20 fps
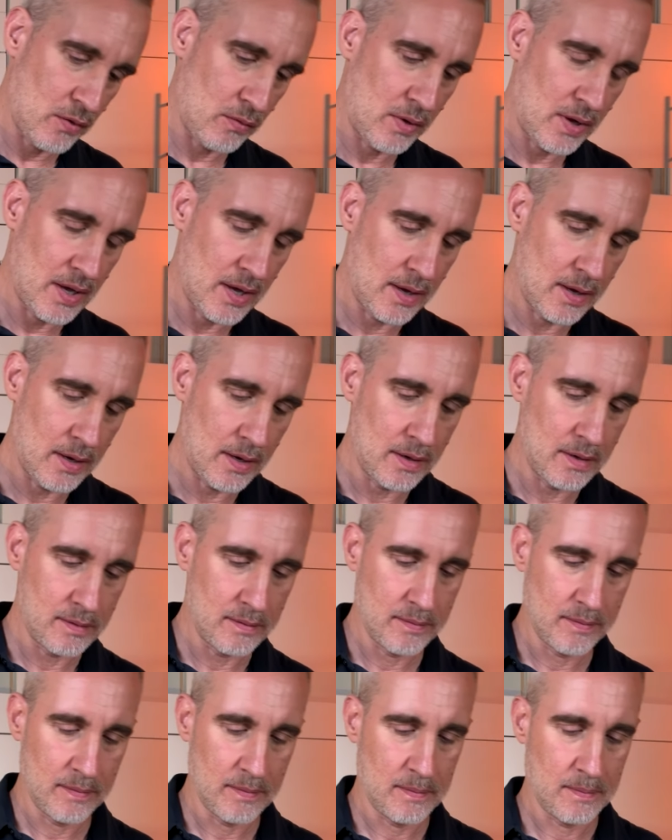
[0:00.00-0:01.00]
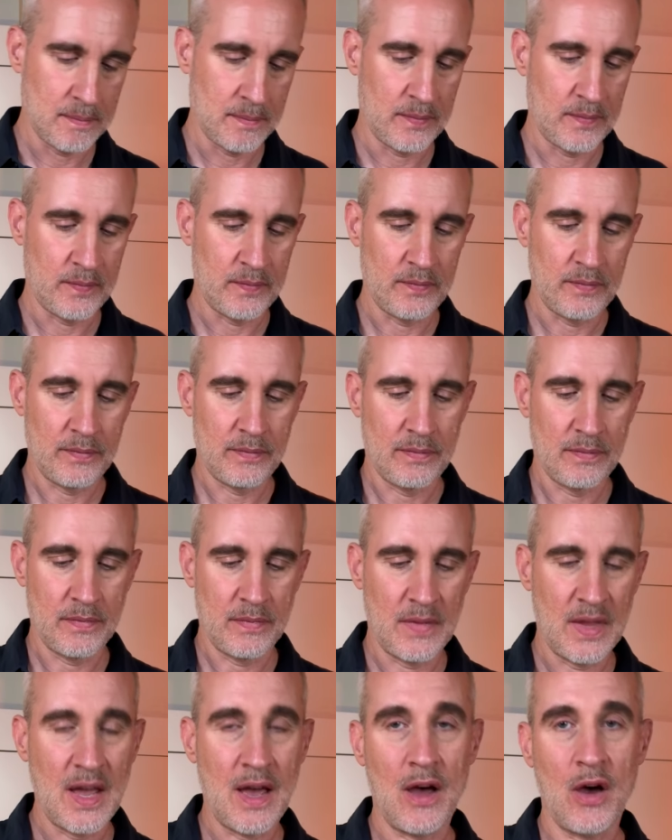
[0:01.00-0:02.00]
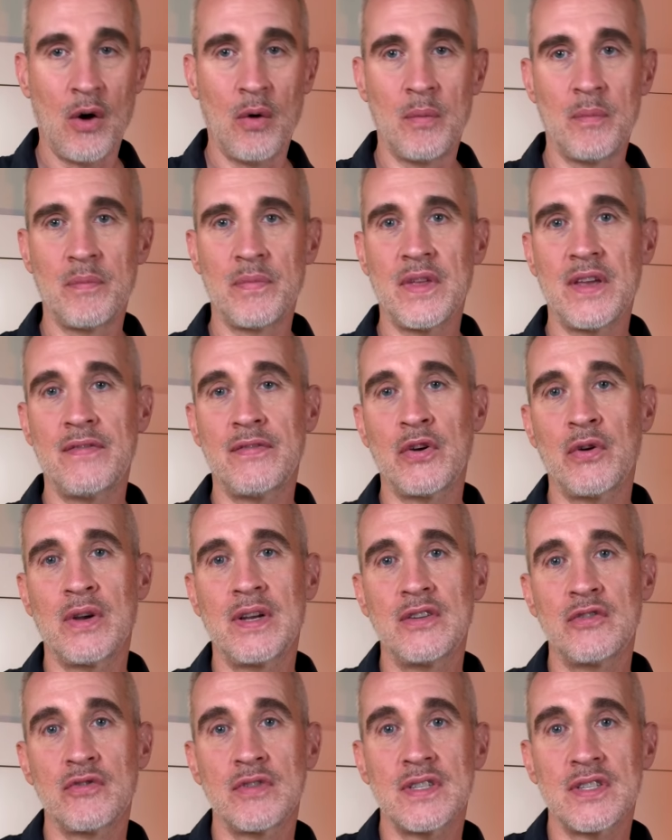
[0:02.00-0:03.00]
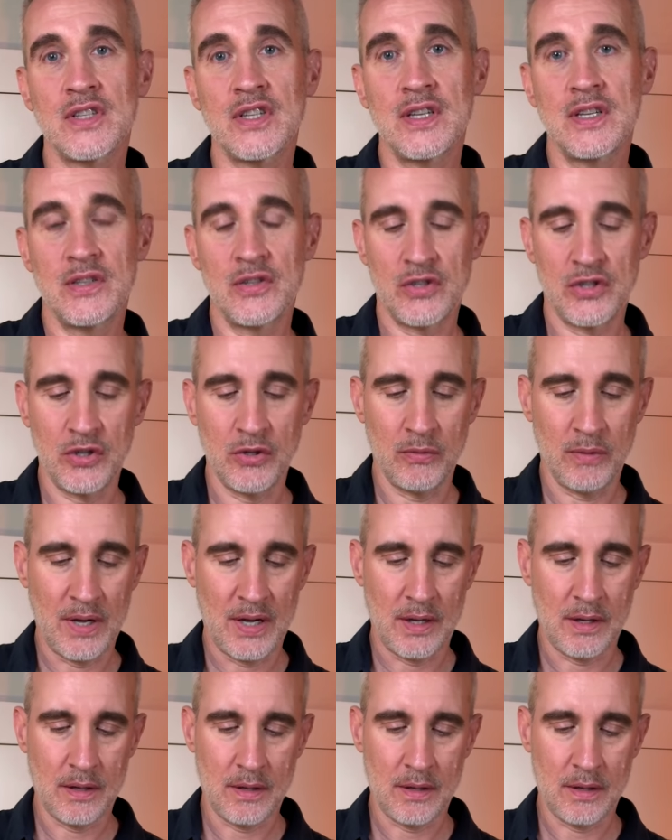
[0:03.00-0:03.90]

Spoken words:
here. Okay. Now, if you're interested in doing